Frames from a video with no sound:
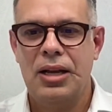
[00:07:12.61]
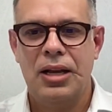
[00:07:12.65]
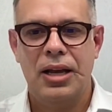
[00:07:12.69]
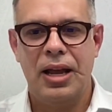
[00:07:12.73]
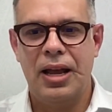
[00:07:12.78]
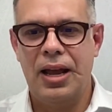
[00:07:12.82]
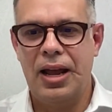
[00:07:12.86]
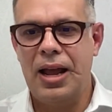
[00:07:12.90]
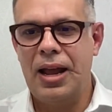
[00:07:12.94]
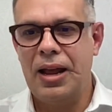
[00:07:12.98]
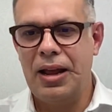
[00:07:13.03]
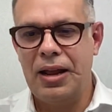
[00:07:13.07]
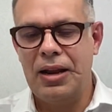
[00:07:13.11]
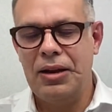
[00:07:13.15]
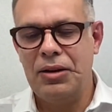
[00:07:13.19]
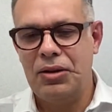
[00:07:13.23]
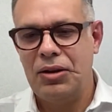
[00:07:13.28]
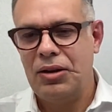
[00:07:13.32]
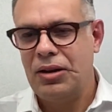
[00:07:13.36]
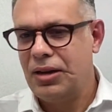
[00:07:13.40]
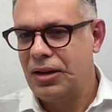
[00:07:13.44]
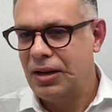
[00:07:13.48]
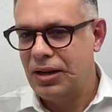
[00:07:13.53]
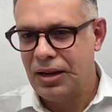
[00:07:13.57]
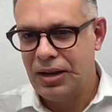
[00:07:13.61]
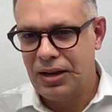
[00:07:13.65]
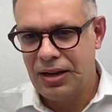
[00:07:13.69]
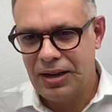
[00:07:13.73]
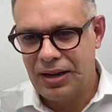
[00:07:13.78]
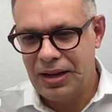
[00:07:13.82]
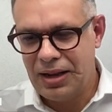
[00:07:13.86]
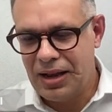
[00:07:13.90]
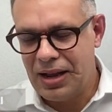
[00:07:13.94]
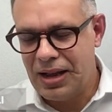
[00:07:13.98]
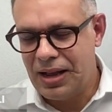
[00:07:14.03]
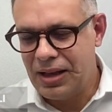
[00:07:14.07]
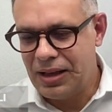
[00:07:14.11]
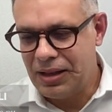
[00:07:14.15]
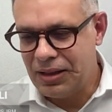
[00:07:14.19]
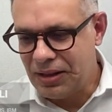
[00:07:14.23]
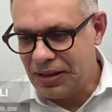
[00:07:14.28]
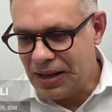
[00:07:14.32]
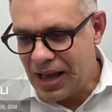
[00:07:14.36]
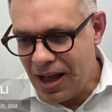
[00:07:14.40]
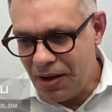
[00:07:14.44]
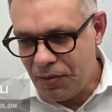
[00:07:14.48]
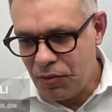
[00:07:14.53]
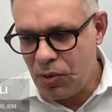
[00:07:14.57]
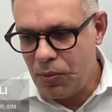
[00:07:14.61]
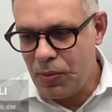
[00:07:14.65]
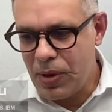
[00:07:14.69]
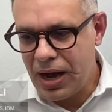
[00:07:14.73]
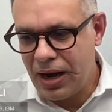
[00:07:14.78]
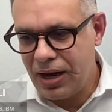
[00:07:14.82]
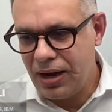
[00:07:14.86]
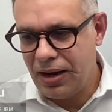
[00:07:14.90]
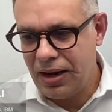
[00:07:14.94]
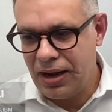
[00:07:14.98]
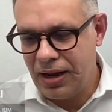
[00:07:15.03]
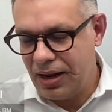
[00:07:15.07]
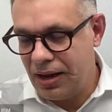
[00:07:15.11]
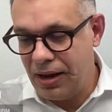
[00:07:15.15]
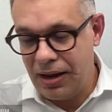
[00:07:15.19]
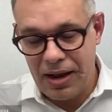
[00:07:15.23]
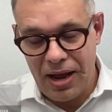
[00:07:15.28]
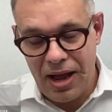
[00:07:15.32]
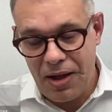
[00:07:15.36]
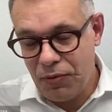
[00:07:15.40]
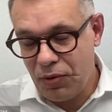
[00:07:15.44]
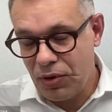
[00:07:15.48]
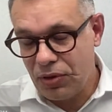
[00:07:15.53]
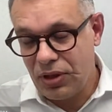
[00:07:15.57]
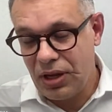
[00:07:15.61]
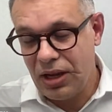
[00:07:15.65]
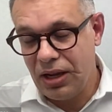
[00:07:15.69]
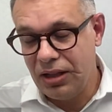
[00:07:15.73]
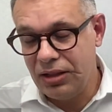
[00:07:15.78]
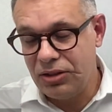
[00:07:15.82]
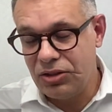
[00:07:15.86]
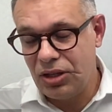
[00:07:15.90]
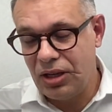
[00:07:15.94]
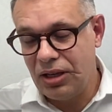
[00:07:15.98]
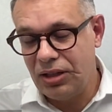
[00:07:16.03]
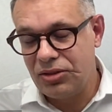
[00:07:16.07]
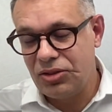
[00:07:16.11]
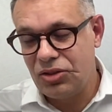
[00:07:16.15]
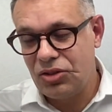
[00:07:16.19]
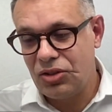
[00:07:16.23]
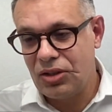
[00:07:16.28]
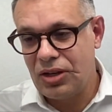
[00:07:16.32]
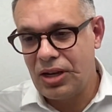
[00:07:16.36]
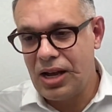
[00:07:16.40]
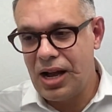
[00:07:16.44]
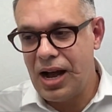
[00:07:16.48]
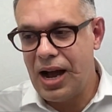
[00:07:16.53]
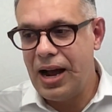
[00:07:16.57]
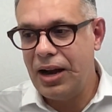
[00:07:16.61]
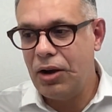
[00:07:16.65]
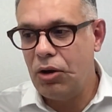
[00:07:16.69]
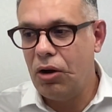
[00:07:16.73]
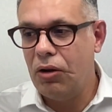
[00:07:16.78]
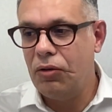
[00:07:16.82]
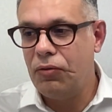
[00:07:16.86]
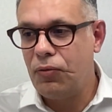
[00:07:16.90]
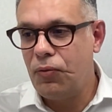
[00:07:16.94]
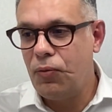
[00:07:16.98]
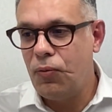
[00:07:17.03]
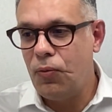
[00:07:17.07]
And everything, it's kind of